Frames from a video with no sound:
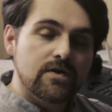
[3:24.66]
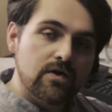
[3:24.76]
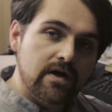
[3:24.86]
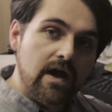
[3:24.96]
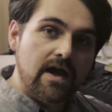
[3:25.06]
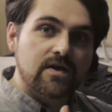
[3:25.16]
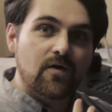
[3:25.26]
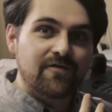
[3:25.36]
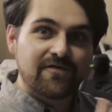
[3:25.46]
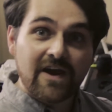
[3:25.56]
look at
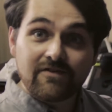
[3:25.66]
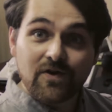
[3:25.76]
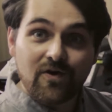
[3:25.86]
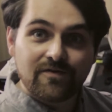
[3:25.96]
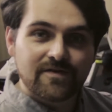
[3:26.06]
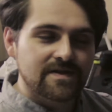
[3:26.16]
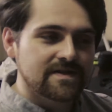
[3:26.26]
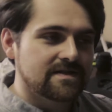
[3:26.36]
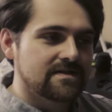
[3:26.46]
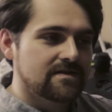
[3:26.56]
your favourite
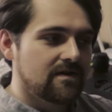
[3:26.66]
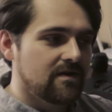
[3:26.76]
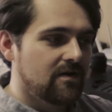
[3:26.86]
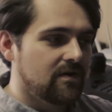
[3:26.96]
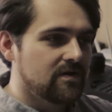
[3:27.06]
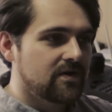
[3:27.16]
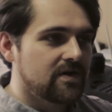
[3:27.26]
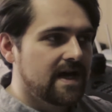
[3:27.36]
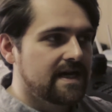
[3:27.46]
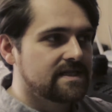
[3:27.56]
authors or look
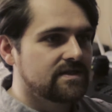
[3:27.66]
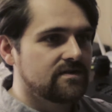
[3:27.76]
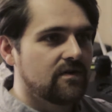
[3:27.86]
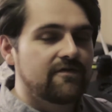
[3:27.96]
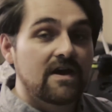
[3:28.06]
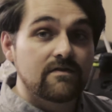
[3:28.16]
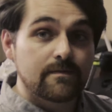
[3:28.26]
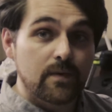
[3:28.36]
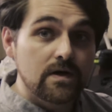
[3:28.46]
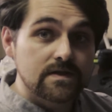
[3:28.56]
at your
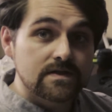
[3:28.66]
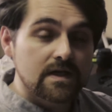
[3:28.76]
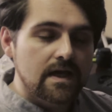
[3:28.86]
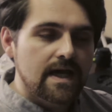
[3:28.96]
favourite books